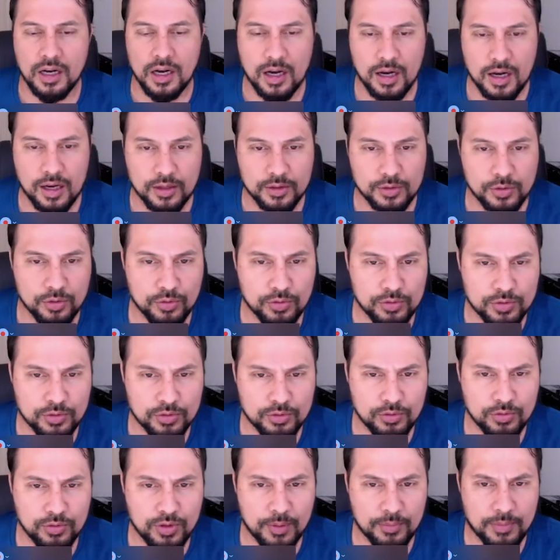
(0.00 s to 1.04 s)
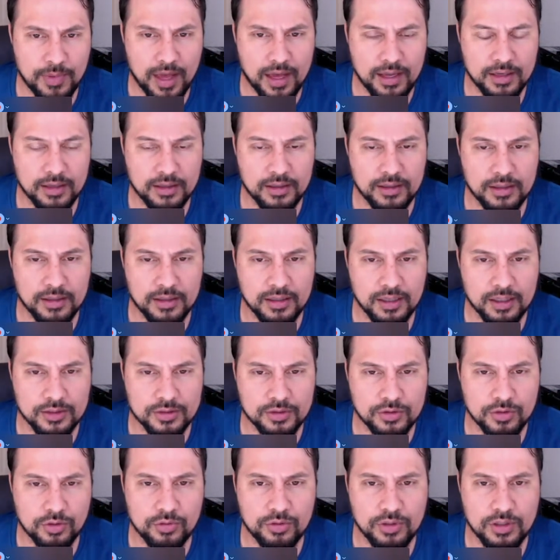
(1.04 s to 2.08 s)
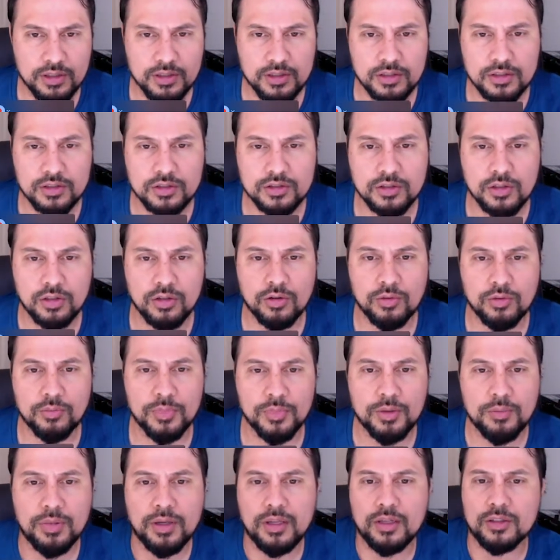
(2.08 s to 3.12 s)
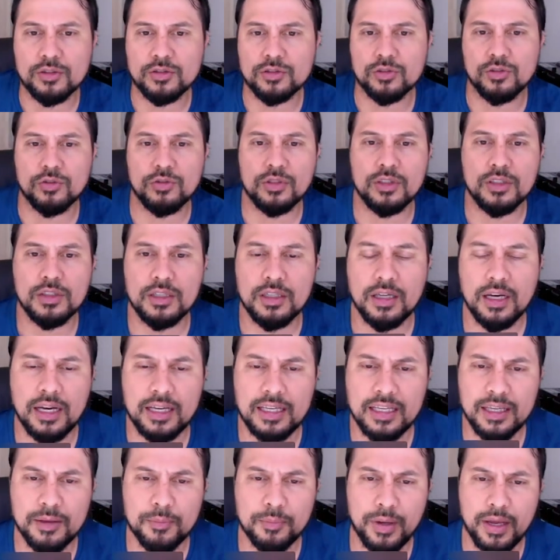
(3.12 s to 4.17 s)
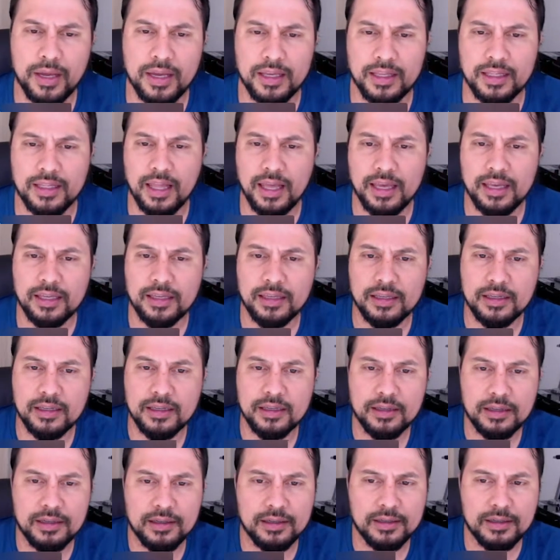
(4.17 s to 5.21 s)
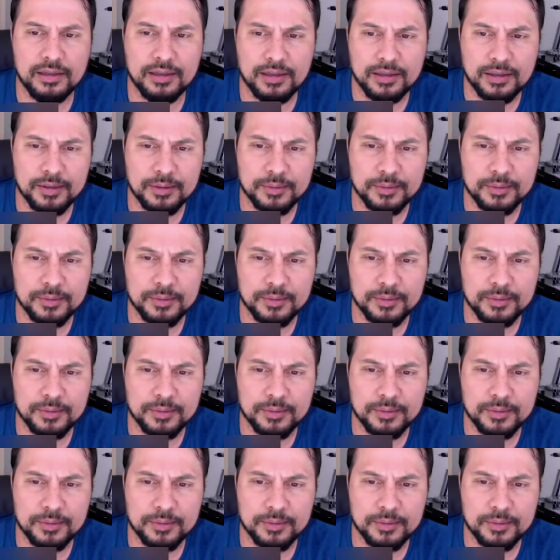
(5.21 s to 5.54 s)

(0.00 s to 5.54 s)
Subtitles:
due to I'm not a student. So me being a student, I get paid like I